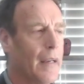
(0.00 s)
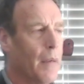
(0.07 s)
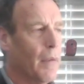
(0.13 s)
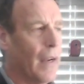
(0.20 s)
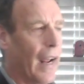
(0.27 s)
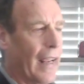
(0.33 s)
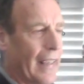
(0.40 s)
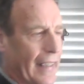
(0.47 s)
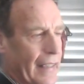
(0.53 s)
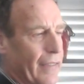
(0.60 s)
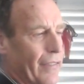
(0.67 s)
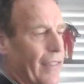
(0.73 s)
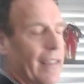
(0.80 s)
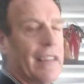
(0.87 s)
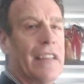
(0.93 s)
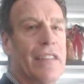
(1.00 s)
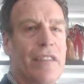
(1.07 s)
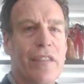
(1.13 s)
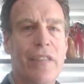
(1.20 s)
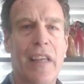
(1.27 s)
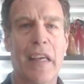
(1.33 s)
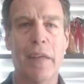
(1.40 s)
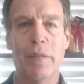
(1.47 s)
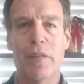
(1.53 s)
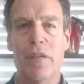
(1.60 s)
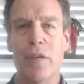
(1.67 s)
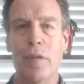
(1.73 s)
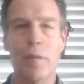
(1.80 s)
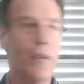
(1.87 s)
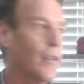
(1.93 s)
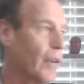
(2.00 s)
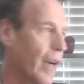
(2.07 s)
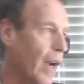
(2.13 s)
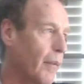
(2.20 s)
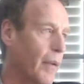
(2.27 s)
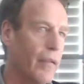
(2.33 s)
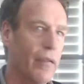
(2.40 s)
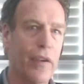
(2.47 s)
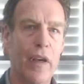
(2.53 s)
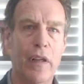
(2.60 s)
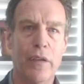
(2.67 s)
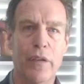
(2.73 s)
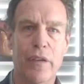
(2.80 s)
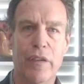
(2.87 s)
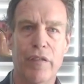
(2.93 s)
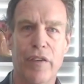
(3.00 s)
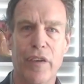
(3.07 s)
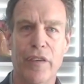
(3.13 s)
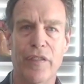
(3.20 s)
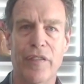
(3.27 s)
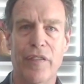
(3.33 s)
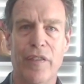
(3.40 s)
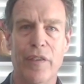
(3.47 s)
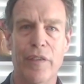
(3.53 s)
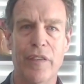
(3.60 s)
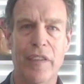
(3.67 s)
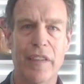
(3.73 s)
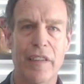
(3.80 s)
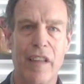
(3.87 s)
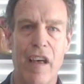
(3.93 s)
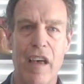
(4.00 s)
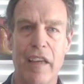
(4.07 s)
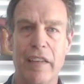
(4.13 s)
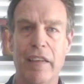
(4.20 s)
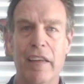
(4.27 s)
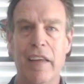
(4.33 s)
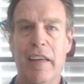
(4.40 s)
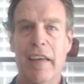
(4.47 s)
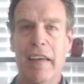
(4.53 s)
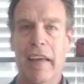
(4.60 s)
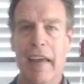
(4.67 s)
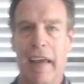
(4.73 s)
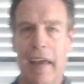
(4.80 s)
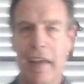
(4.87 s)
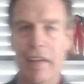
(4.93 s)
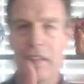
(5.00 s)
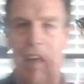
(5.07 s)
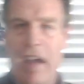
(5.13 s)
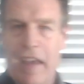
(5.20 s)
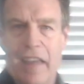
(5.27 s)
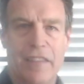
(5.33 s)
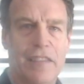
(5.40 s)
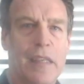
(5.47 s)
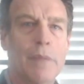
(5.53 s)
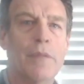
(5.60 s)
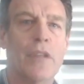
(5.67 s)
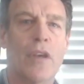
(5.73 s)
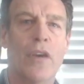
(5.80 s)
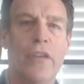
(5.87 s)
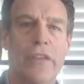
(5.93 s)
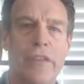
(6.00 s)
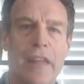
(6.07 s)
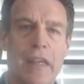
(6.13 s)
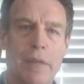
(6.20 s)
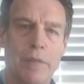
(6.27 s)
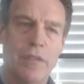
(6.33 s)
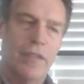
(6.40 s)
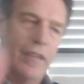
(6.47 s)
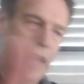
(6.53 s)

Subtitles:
But I give the list of names to Mr. Agrefiano, the first student in line, and I ask him to call the names.